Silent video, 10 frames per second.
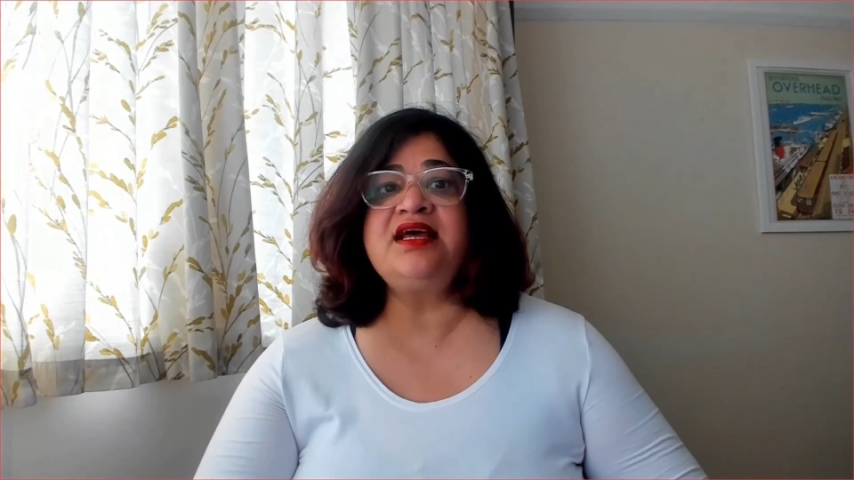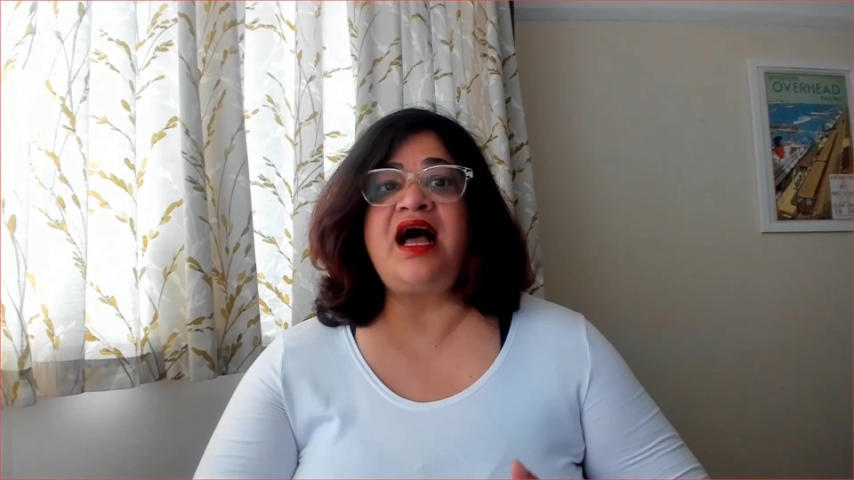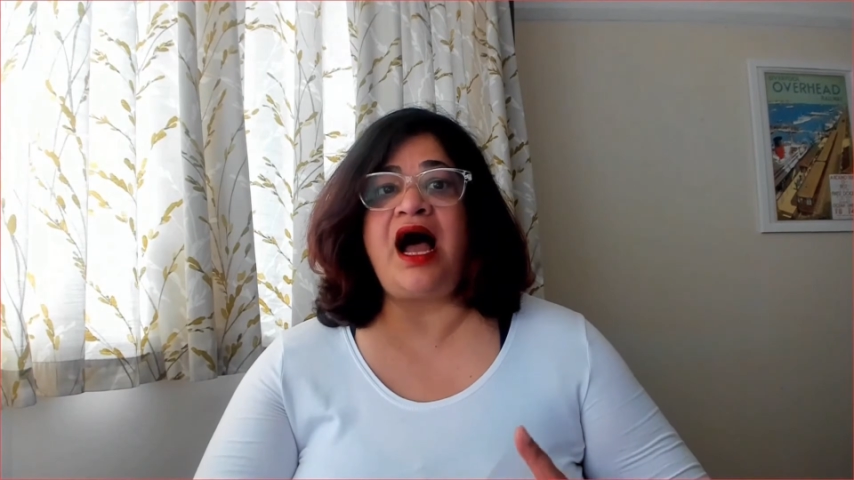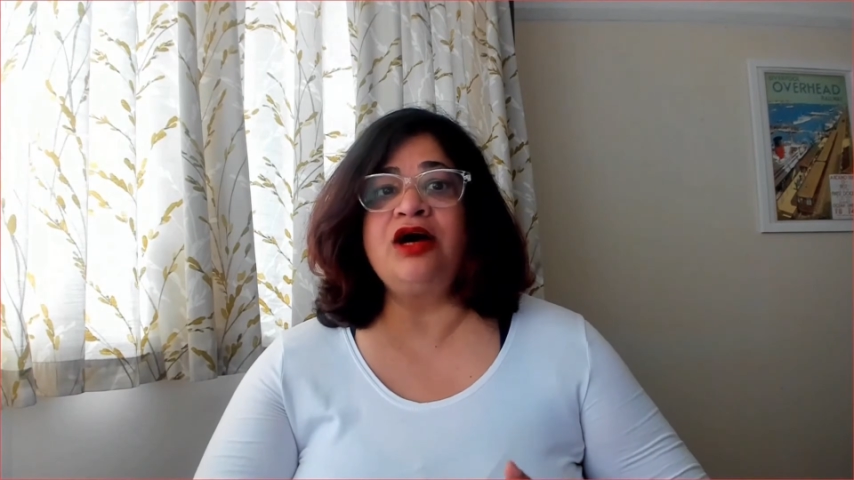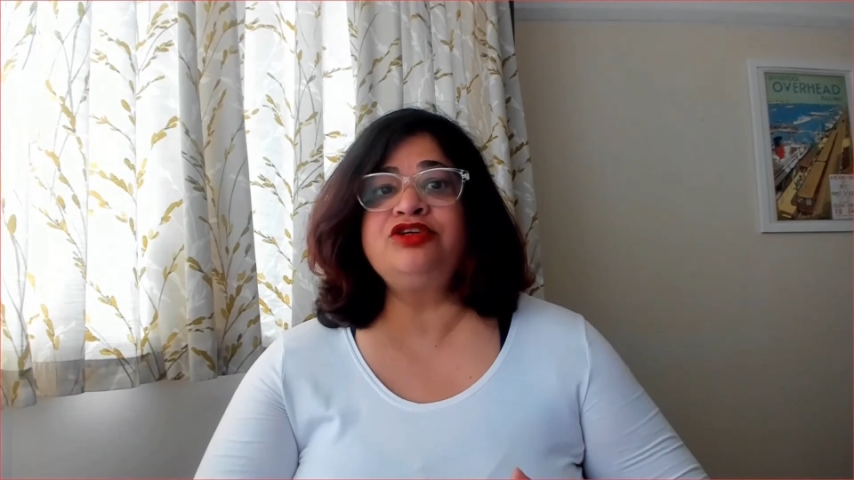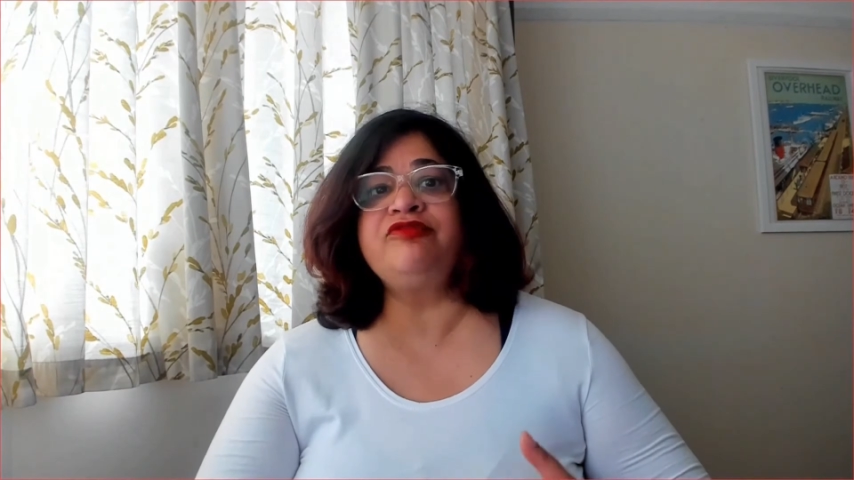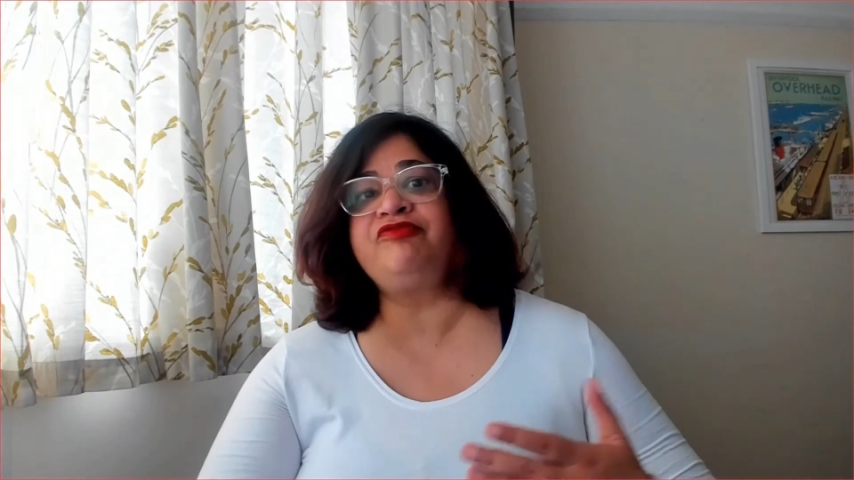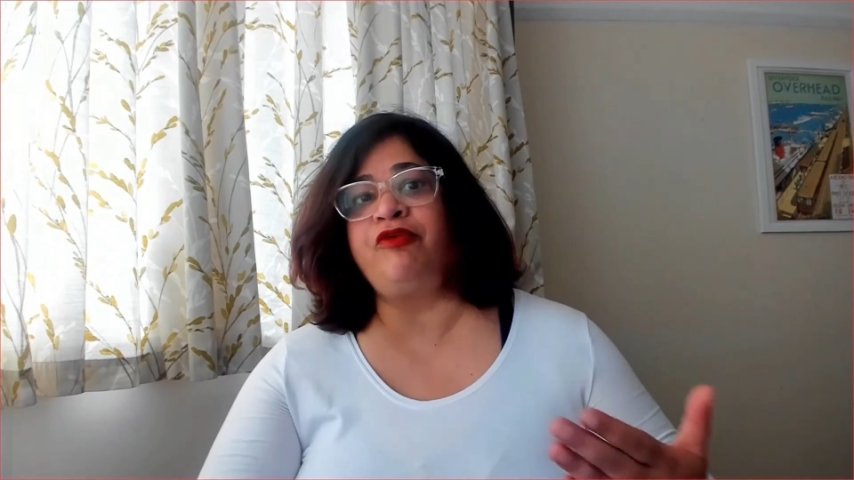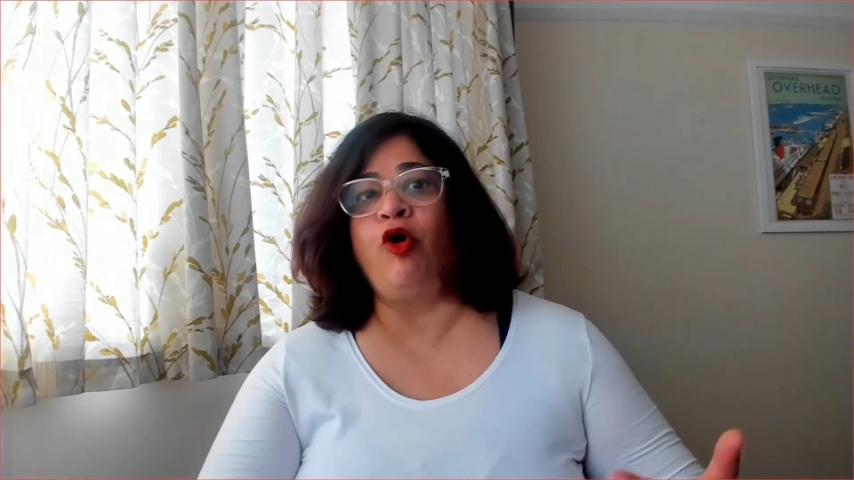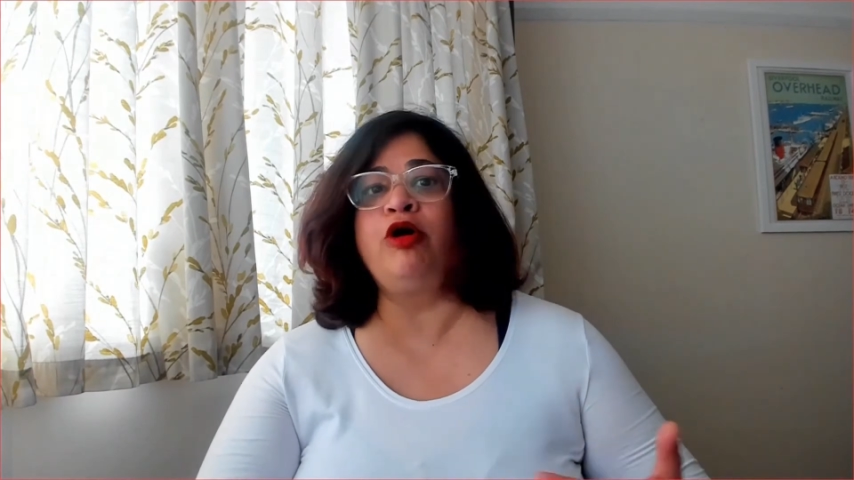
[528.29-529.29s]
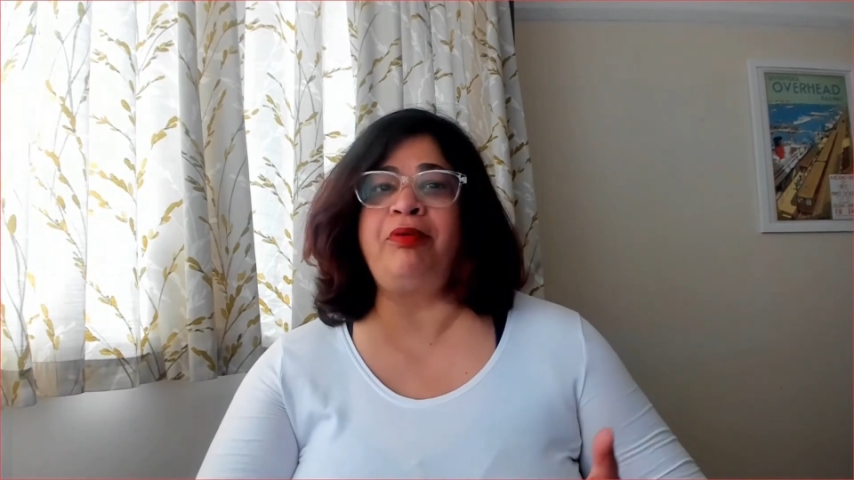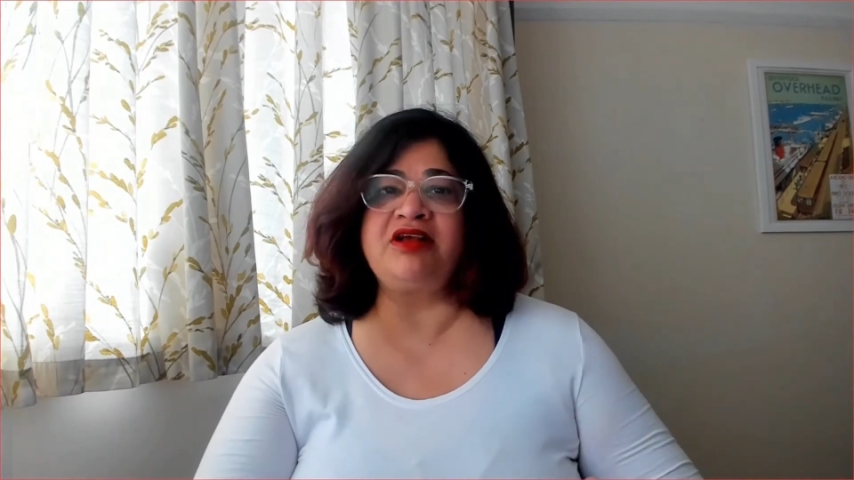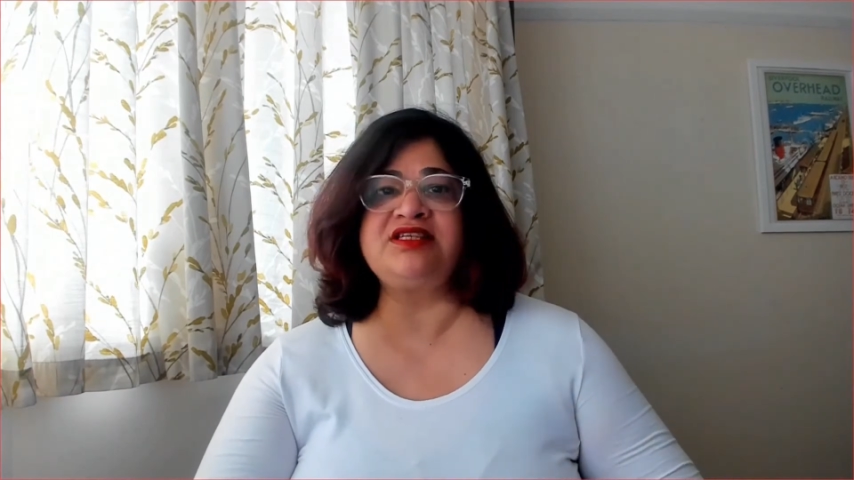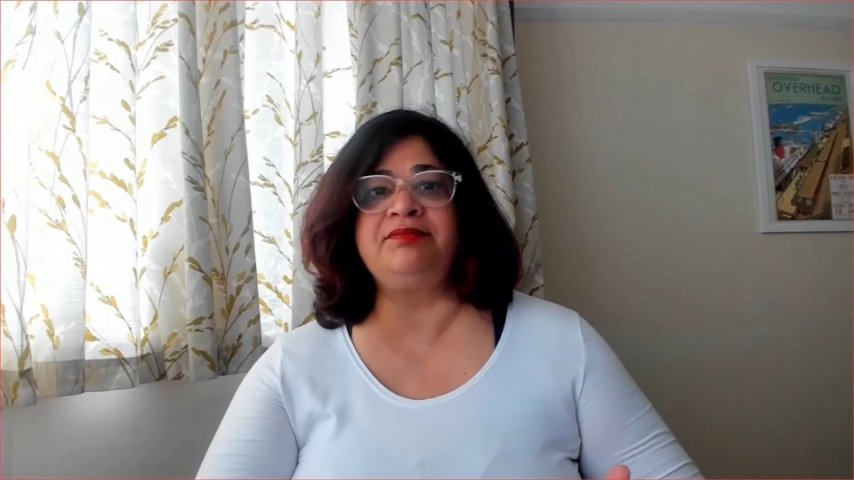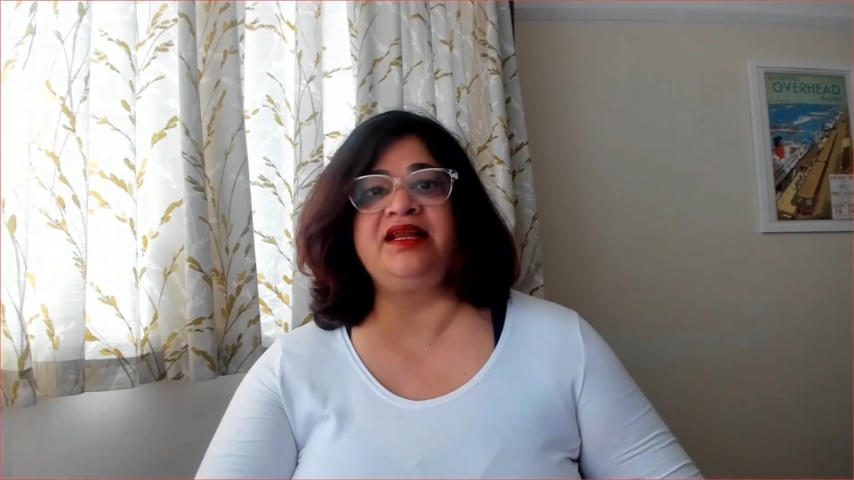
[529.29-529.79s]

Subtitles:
out of 4 possible